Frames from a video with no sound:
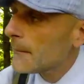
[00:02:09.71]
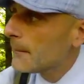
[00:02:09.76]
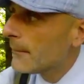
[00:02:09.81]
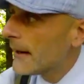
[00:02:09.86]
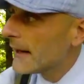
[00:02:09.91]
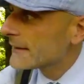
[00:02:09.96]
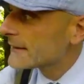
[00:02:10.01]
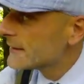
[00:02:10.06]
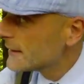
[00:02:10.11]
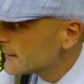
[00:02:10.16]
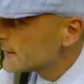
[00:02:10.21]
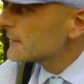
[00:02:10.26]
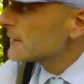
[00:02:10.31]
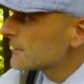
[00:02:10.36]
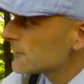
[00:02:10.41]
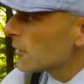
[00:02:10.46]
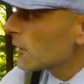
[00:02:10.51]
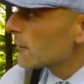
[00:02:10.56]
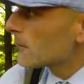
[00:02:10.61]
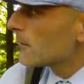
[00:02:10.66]
But this
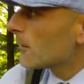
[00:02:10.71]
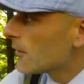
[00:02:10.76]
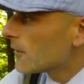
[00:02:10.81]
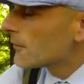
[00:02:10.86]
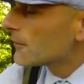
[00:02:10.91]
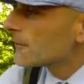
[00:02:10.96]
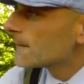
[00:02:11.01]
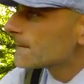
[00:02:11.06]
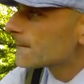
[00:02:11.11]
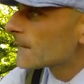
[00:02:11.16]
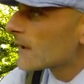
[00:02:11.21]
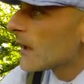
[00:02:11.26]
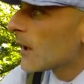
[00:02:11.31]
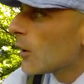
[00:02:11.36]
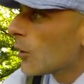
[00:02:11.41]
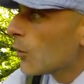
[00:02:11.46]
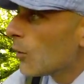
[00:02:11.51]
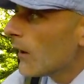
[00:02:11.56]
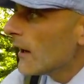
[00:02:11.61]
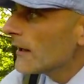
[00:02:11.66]
is normal.
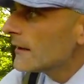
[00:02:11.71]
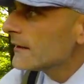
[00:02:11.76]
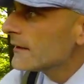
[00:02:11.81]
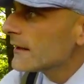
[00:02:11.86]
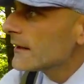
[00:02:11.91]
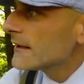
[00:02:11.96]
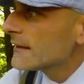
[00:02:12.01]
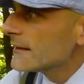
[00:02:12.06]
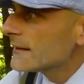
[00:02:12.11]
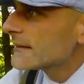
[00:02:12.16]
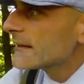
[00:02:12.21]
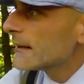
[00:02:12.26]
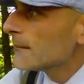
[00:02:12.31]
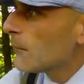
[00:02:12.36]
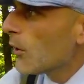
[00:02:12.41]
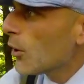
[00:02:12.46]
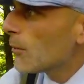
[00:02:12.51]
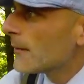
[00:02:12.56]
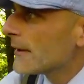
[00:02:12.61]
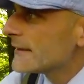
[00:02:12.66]
When the
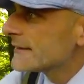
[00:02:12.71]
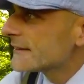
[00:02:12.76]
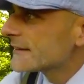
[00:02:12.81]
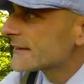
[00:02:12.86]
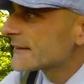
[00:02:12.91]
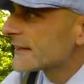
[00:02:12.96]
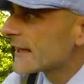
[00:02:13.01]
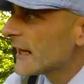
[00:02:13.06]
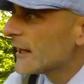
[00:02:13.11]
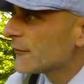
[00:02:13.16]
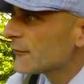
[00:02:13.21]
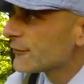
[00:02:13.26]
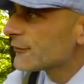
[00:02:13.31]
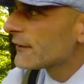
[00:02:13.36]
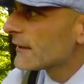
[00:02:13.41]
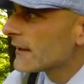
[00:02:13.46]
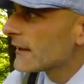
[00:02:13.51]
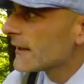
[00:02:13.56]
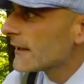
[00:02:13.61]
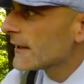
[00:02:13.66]
moments have